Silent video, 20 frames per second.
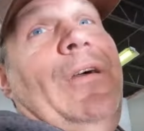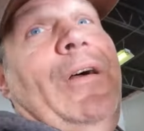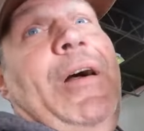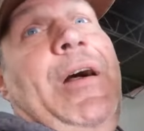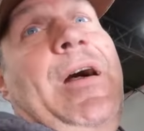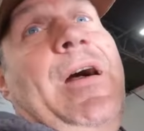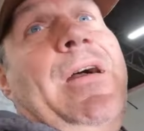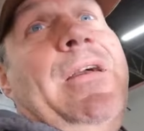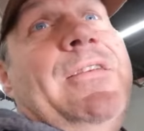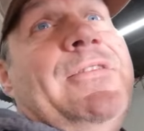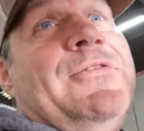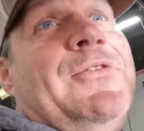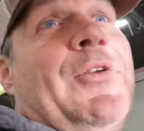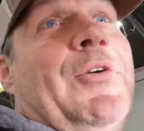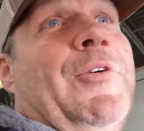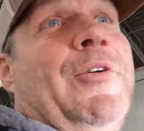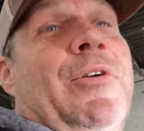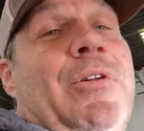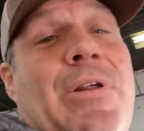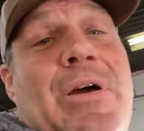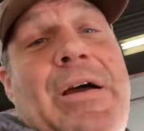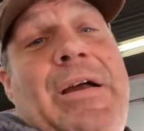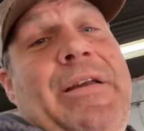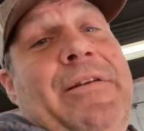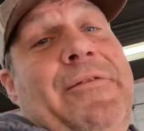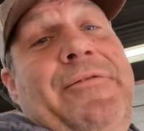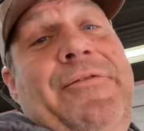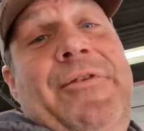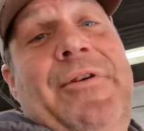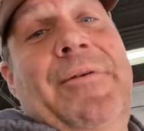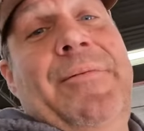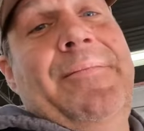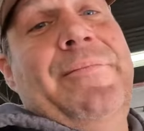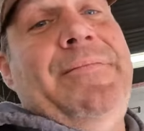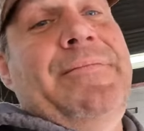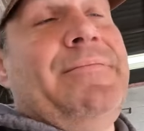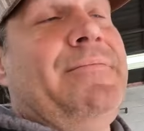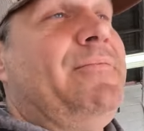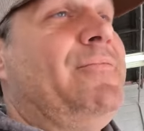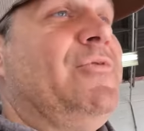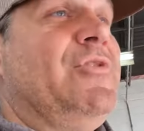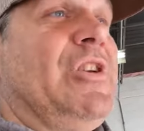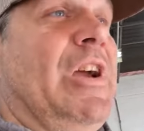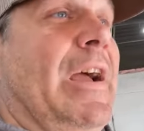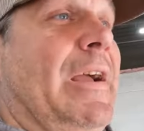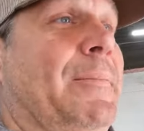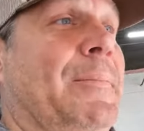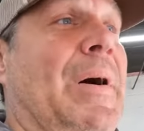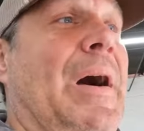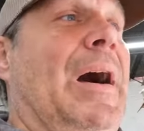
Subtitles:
his lure line from Jack